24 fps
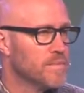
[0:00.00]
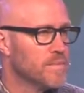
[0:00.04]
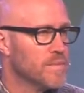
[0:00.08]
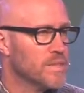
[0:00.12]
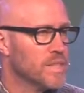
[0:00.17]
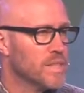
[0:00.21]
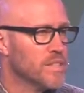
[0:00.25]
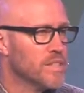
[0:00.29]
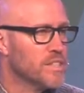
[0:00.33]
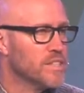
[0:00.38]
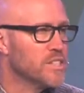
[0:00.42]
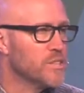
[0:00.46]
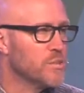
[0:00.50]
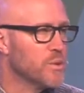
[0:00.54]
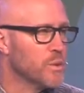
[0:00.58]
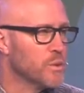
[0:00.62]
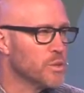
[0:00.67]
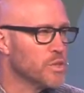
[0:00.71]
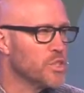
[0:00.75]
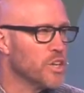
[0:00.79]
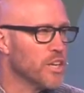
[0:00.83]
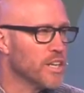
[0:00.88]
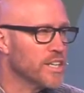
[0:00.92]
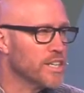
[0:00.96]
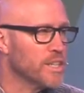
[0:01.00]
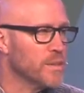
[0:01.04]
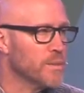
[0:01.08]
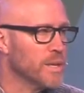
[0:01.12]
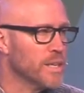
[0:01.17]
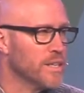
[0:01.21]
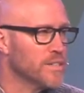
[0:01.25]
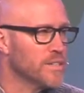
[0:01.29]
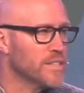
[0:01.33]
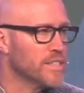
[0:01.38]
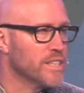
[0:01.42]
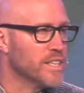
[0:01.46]
And this is what we're talking
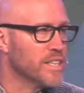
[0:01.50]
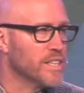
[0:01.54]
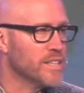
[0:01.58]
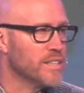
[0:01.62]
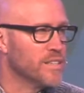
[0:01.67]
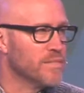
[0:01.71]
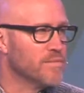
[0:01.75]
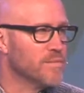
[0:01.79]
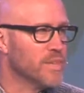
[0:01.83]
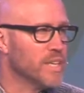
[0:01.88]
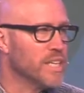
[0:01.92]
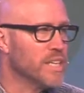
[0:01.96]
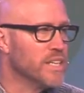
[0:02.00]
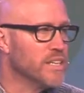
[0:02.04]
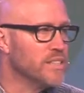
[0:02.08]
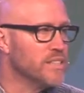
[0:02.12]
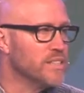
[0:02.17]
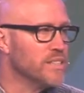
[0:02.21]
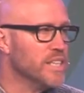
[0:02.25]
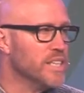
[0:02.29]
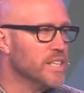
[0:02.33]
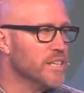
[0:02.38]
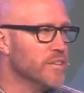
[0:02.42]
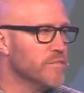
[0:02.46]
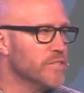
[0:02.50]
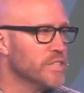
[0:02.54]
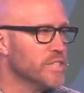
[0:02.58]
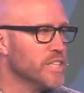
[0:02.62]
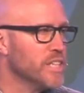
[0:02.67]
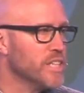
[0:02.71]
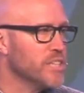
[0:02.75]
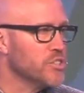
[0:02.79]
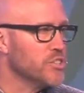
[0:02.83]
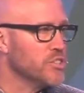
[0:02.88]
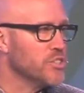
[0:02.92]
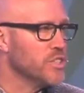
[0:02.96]
about today. Is the
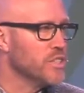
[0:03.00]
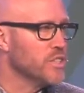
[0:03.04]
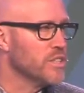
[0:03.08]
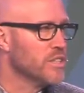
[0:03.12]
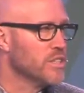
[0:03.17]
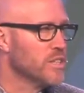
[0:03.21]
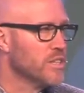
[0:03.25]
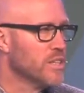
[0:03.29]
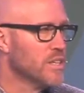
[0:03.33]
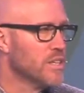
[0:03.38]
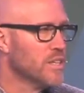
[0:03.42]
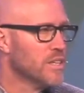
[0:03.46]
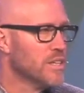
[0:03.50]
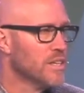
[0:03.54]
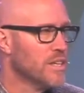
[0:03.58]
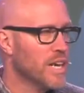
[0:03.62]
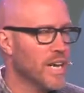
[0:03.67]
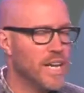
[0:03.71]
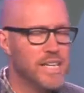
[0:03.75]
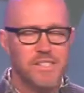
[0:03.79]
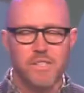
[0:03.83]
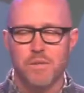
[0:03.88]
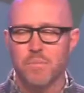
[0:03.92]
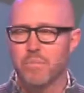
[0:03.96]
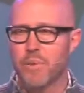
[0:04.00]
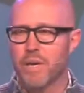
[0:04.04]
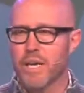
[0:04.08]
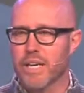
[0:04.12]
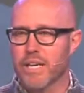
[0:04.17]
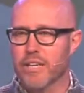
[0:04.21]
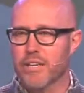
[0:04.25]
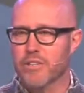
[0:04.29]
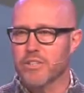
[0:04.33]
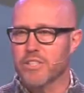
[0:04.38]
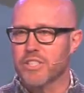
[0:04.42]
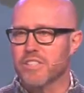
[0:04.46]
invitation as a
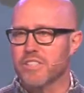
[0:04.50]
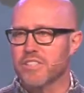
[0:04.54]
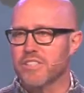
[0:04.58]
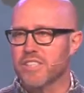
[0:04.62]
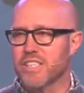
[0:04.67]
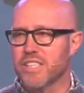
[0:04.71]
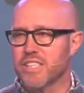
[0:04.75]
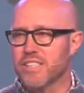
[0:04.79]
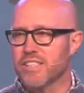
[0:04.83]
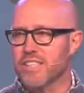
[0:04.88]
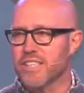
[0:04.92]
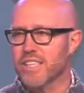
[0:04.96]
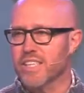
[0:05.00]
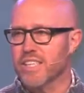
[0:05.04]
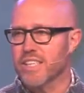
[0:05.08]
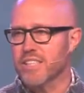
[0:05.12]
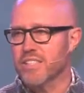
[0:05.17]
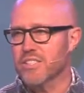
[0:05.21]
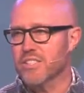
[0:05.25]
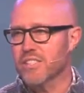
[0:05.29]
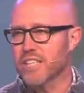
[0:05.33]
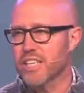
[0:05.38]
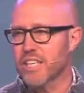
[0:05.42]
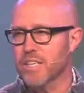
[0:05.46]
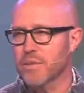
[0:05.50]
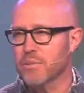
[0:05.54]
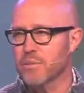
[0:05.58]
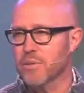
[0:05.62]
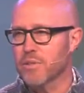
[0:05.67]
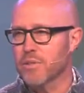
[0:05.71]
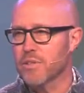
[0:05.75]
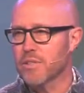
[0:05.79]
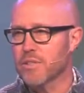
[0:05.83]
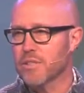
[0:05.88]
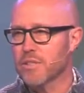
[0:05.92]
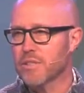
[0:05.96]
beggar to sit at the king's table
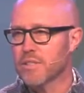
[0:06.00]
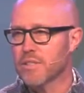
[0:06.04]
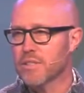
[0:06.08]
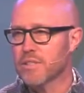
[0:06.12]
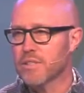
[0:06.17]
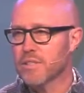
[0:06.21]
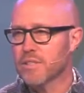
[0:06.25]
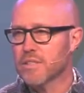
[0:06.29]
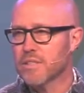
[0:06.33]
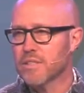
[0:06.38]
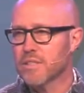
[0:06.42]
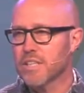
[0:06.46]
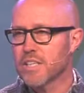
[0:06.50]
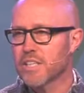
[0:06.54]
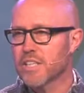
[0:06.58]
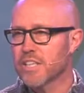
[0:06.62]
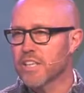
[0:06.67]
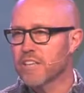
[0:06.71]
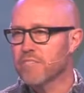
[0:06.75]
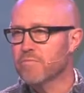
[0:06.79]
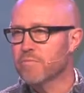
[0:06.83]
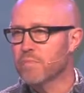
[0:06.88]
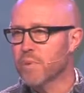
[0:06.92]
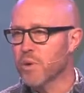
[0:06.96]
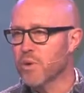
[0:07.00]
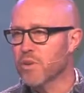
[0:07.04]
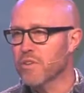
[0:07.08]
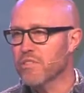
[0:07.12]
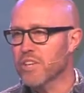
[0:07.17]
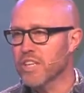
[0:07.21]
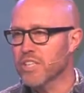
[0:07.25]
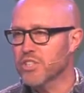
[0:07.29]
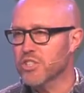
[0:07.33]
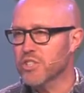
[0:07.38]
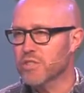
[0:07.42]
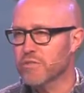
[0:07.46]
enough
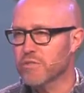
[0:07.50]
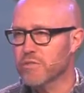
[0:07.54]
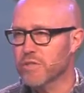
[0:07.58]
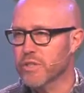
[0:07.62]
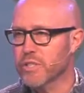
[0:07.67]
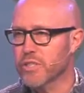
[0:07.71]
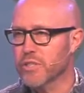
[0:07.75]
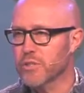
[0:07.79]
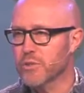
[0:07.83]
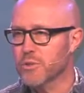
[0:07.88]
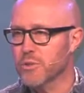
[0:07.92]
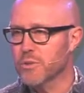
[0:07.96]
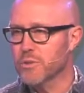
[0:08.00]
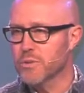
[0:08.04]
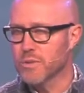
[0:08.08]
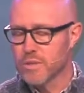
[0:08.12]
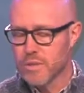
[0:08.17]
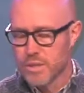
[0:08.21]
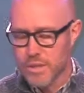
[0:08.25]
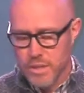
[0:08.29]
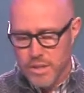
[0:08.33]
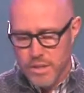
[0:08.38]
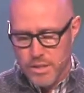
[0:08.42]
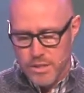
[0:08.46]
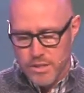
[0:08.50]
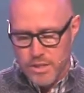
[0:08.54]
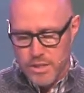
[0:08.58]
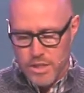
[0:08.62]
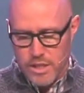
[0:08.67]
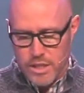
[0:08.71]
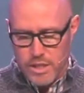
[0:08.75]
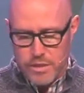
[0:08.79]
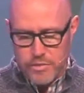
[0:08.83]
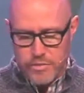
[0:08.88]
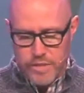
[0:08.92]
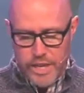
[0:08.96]
motivation for you to
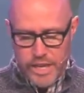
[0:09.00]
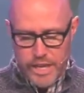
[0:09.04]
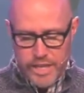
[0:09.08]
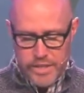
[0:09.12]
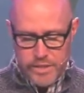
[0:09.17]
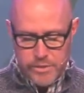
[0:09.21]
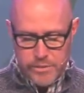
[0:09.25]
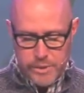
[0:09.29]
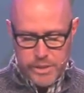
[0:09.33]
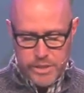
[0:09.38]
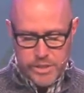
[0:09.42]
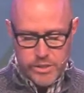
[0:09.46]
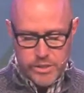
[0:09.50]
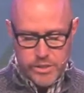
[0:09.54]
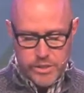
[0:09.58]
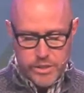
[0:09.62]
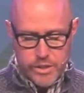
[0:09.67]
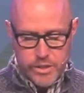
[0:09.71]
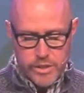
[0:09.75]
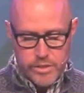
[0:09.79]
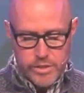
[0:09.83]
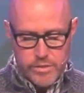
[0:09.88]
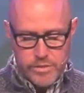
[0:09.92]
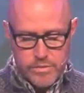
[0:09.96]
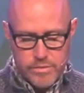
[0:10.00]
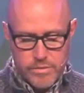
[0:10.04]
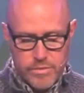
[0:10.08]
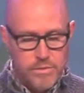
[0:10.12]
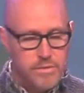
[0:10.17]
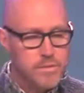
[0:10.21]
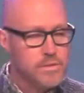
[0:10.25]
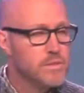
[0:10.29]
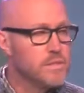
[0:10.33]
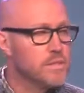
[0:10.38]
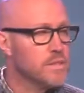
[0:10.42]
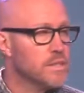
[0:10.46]
love God in return?
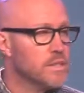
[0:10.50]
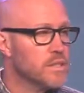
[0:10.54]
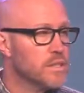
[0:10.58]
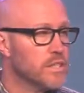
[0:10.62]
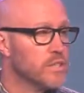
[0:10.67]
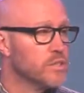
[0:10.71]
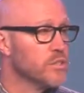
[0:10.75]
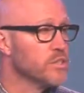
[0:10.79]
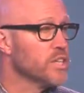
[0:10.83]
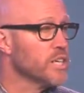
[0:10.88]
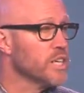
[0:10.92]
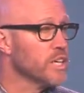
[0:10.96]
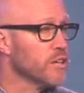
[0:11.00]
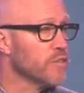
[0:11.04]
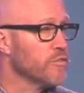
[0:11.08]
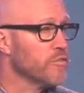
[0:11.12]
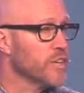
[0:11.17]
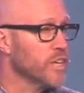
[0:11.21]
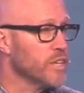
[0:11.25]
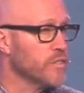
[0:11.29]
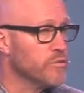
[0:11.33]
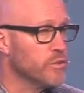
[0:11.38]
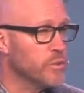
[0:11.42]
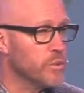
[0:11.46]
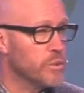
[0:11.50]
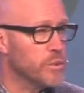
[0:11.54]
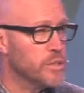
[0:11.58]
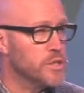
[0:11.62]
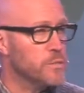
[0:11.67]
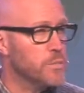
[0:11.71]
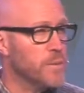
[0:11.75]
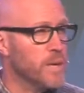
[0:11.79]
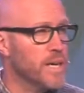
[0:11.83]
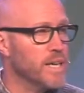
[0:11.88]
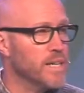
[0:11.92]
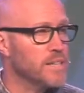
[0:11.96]
It'll take a faithful
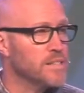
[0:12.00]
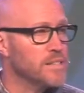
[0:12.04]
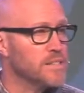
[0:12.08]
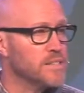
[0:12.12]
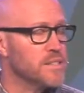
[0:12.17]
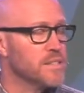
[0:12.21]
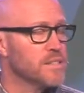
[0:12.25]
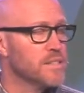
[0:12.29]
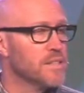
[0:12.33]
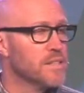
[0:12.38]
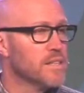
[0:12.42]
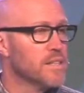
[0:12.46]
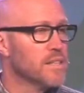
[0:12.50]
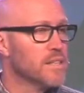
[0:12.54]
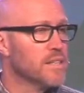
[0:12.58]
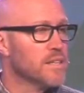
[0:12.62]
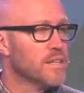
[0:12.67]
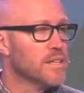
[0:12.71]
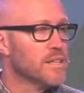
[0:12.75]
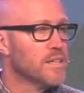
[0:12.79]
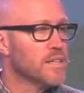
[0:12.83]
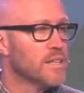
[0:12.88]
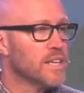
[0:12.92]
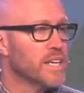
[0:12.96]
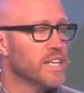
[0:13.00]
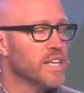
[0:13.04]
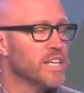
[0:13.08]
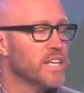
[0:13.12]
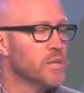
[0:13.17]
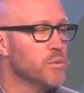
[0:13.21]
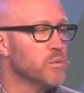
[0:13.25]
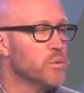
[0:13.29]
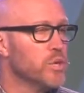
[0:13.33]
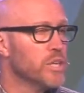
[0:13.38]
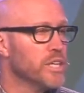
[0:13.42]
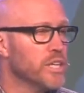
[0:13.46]
response and
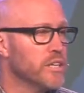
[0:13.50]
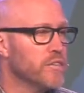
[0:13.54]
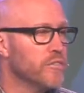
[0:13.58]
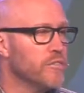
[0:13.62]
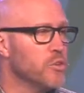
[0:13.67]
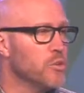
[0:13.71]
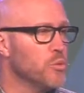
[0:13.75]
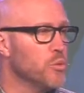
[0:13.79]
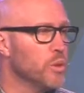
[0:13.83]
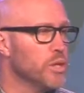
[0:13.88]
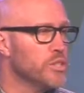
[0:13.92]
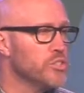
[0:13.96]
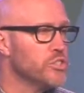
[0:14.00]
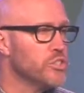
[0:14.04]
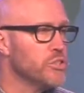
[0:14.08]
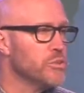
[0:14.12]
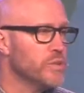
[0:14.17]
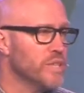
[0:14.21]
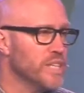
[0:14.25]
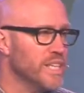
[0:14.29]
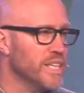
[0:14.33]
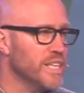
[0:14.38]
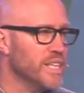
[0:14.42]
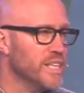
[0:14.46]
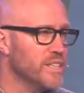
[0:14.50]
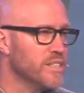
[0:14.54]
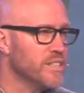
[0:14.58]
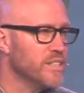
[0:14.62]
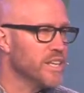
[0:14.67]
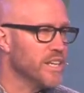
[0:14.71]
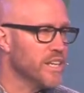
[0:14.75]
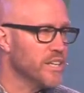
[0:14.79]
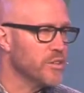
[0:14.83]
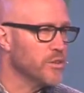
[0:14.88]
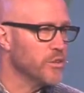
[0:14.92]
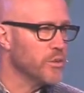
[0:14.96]
he will give you what you need
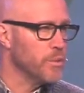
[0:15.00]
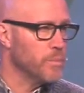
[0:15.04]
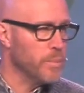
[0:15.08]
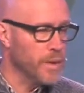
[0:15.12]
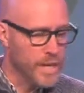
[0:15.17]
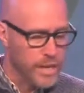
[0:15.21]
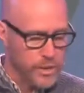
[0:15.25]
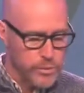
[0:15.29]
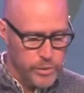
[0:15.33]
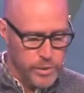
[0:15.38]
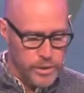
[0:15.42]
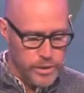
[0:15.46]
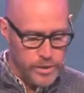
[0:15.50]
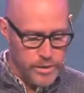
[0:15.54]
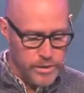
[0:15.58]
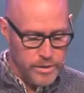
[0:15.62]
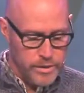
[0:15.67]
to enter the banquet.